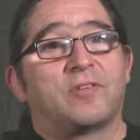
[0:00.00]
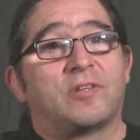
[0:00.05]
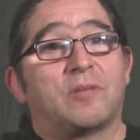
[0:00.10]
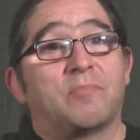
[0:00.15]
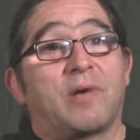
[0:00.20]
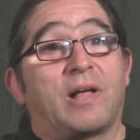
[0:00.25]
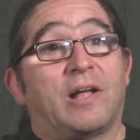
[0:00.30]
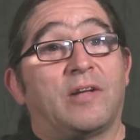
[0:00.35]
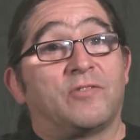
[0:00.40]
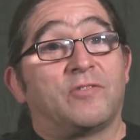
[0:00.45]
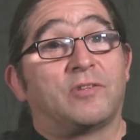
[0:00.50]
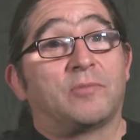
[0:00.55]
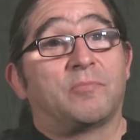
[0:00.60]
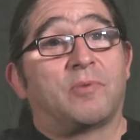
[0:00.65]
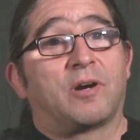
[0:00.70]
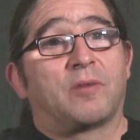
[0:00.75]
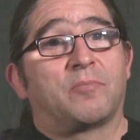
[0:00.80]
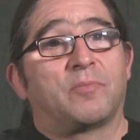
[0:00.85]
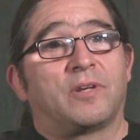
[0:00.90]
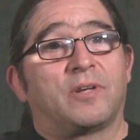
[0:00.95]
in the biology
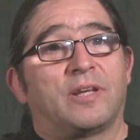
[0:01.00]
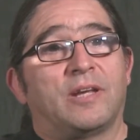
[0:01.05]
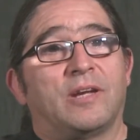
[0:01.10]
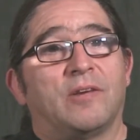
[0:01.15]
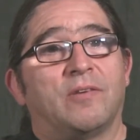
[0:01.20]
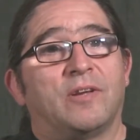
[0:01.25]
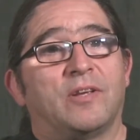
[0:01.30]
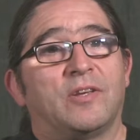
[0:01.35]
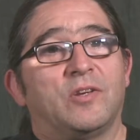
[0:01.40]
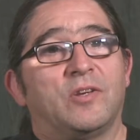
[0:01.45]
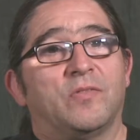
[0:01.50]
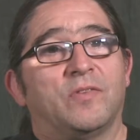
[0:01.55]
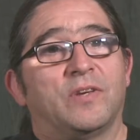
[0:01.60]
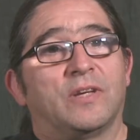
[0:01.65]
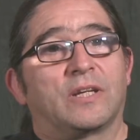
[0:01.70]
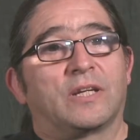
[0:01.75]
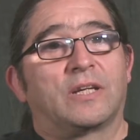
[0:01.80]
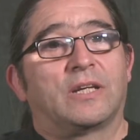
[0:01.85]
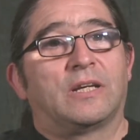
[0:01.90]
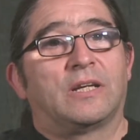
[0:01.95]
department here at
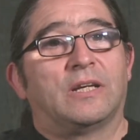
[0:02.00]
UVic.